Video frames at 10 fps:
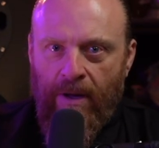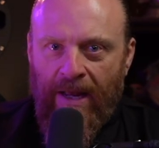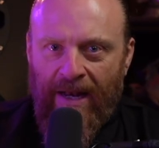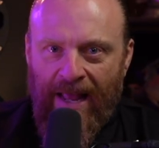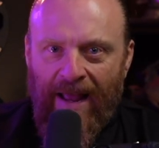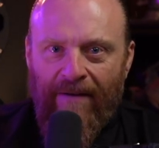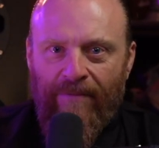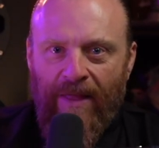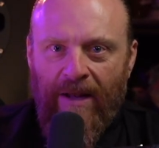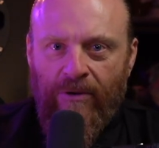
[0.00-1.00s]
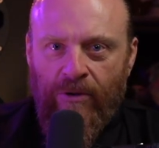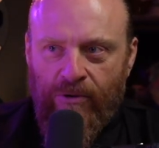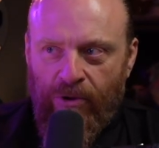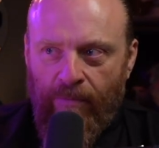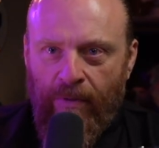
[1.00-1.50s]
and have that
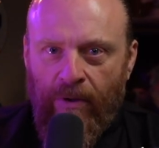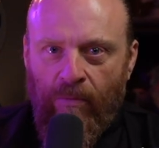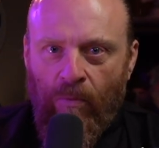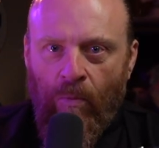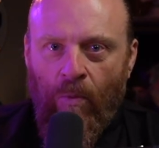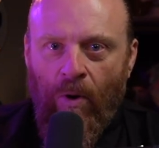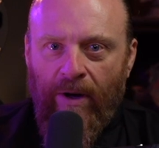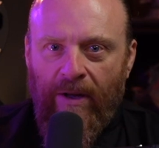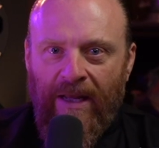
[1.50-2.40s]
determine what